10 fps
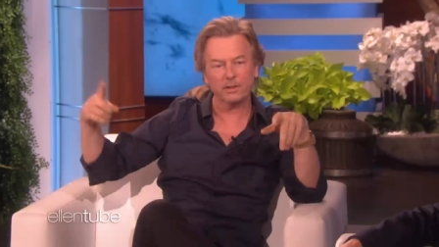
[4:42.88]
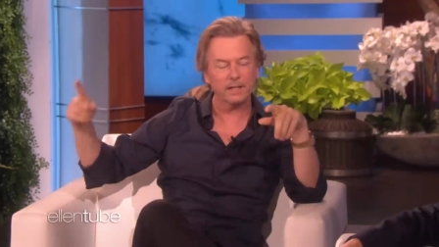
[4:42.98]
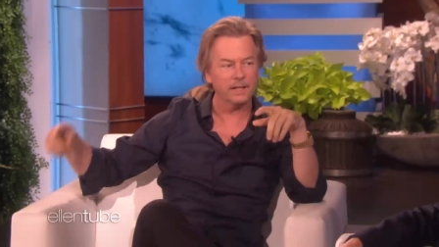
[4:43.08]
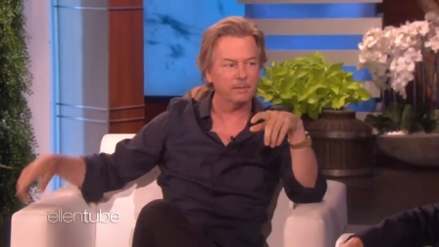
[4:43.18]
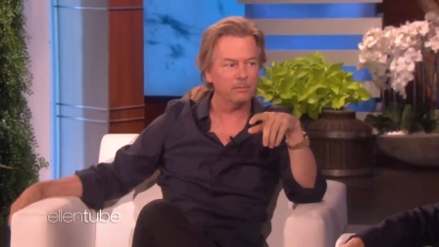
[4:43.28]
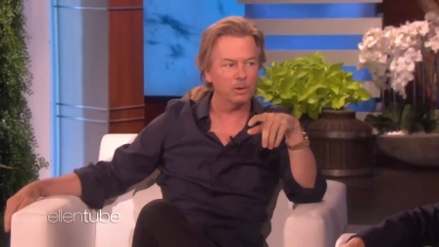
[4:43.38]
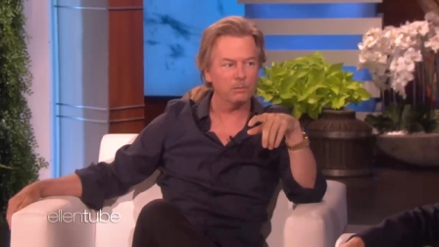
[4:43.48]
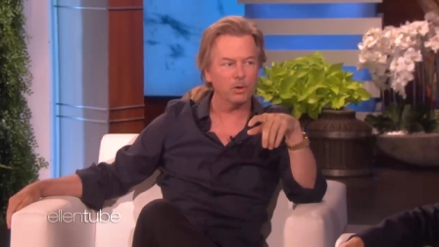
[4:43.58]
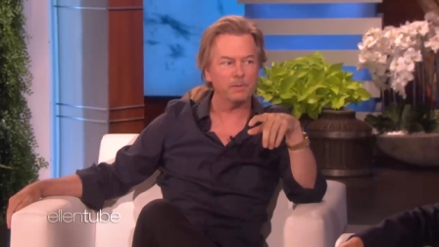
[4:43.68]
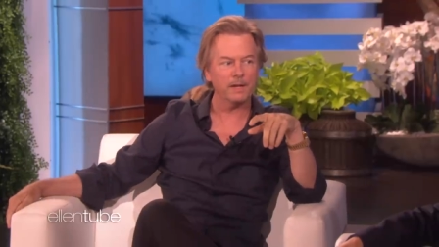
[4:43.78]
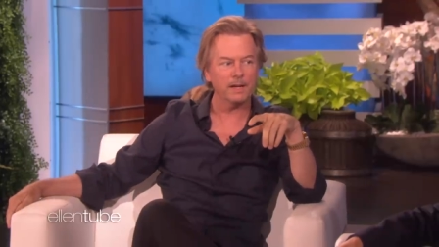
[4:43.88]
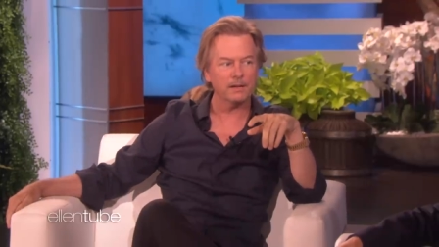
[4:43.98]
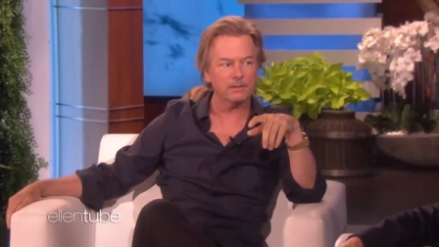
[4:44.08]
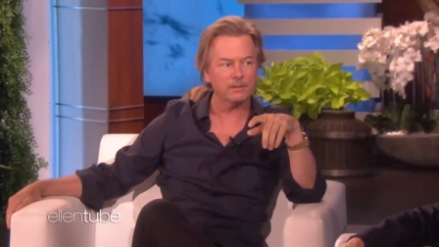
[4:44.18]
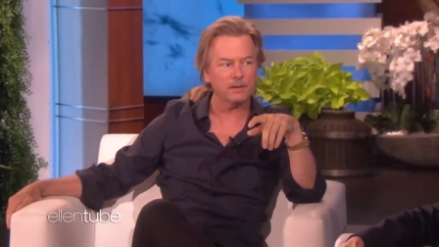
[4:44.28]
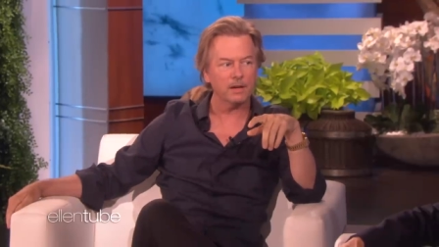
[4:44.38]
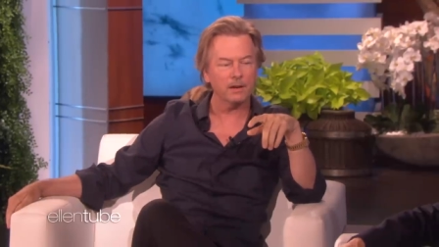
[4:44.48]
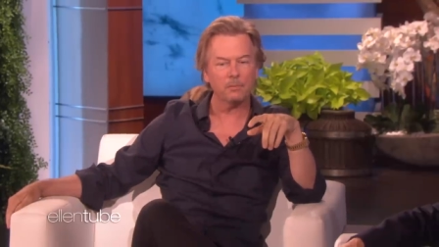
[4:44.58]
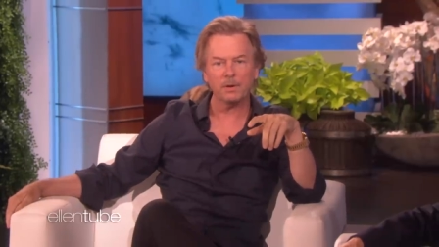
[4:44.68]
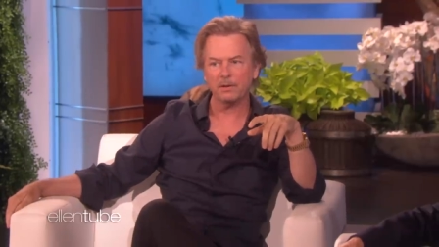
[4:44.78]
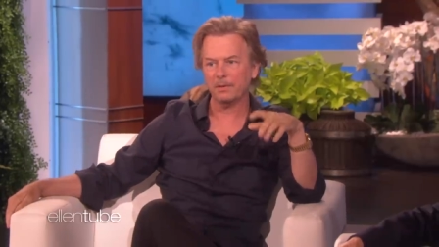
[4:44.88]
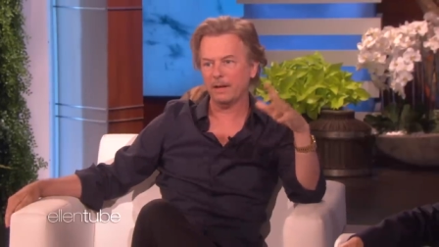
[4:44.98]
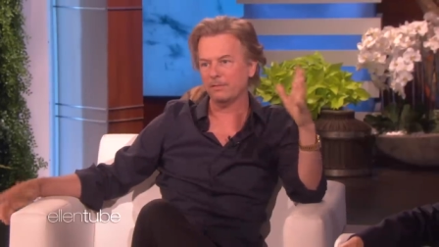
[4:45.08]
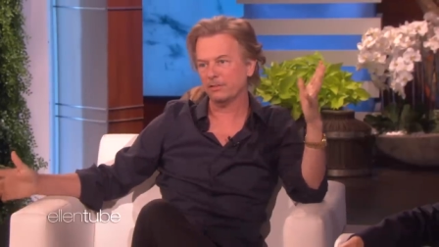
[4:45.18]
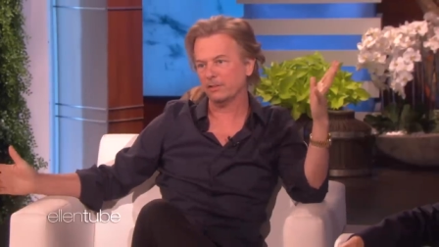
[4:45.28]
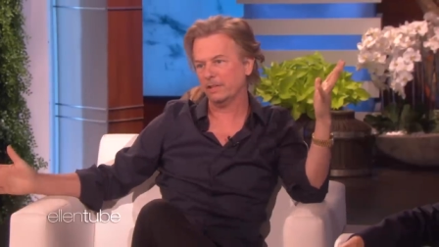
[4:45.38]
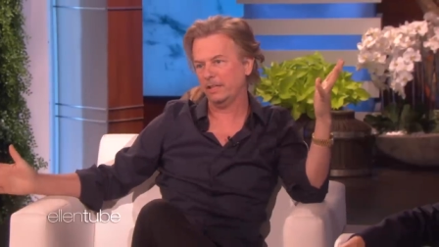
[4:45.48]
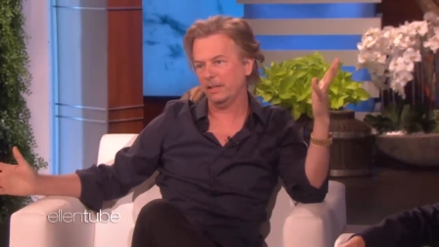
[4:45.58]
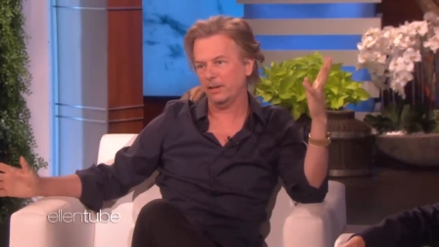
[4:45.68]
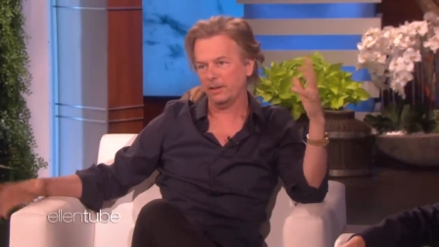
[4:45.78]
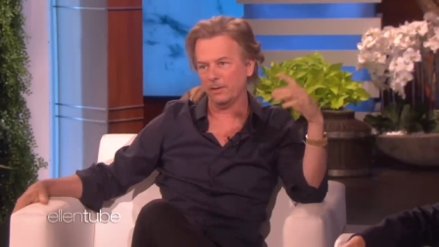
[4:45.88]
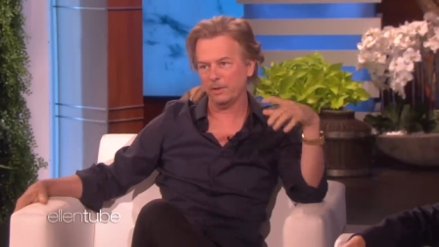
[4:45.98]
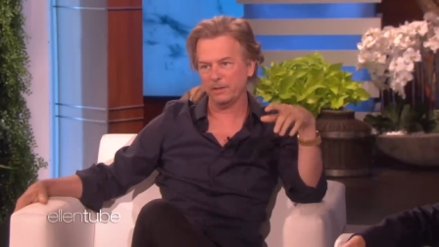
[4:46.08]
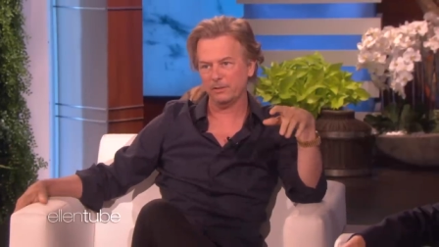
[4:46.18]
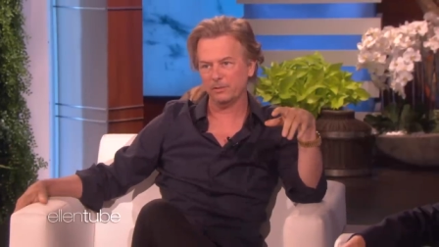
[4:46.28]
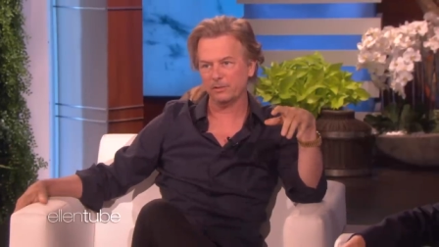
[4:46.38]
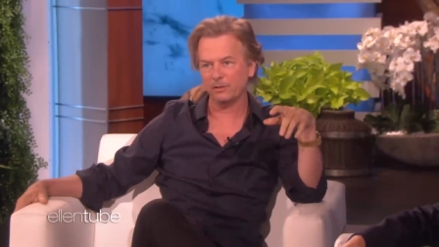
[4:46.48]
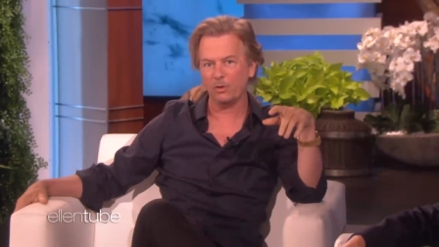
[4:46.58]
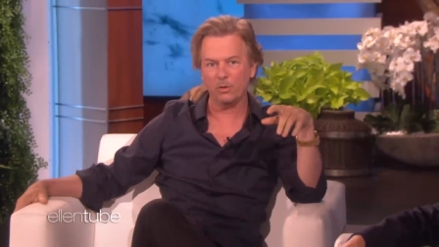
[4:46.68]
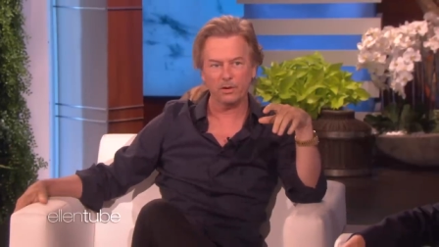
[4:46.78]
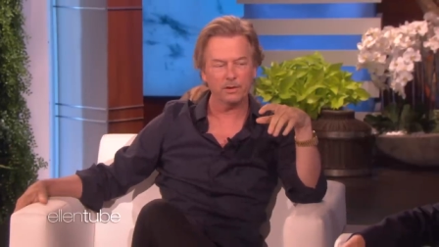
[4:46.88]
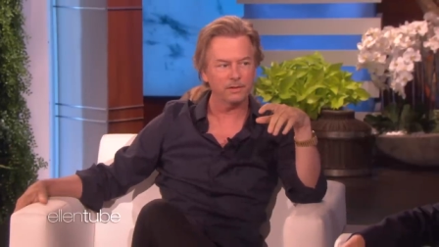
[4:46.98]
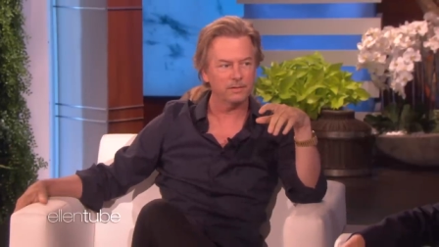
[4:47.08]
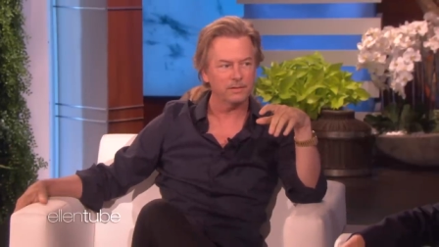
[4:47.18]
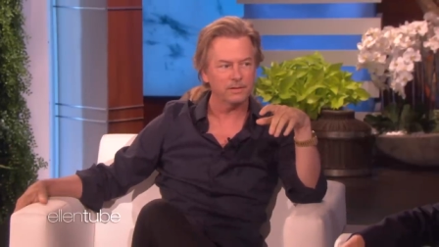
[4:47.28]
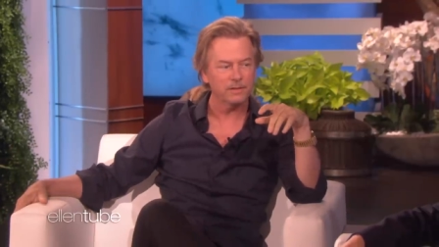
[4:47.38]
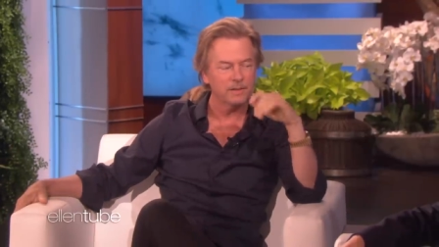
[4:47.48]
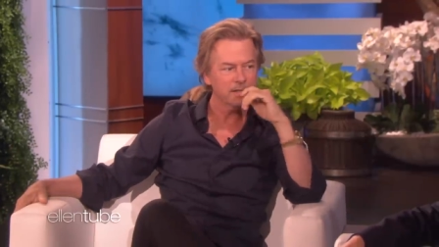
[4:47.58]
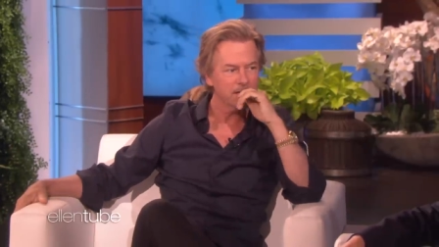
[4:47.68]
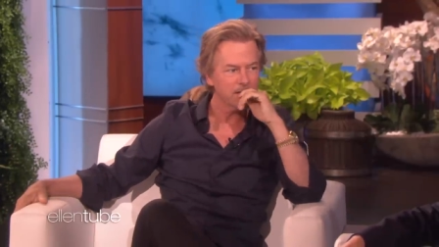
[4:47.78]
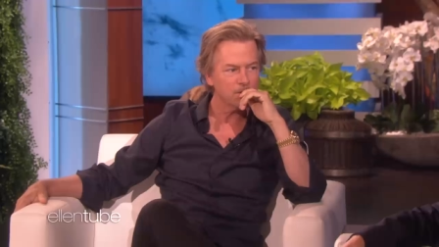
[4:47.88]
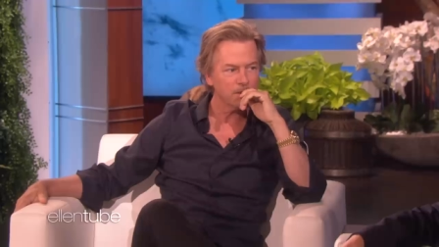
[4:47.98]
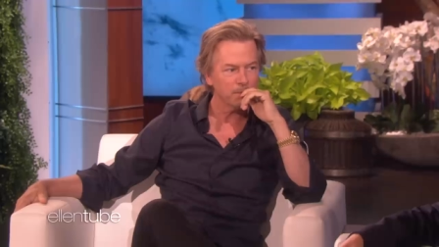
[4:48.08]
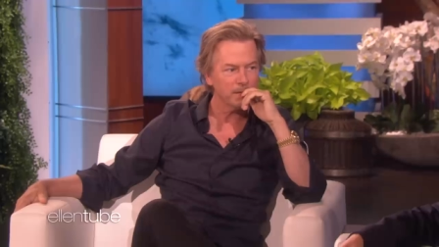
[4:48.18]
then they went more bananas. Yeah. Uh, but have a Celine on your wedding. She was so good. Yeah, just yeah, singing right